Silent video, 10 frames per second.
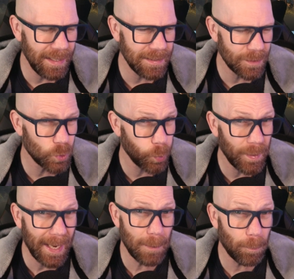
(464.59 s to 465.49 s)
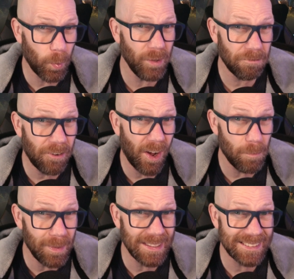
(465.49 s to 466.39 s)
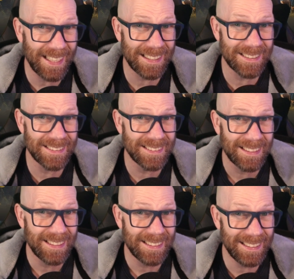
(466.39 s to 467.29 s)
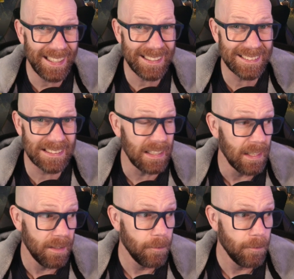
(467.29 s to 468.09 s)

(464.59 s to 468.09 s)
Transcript: 28.5 milliseconds latency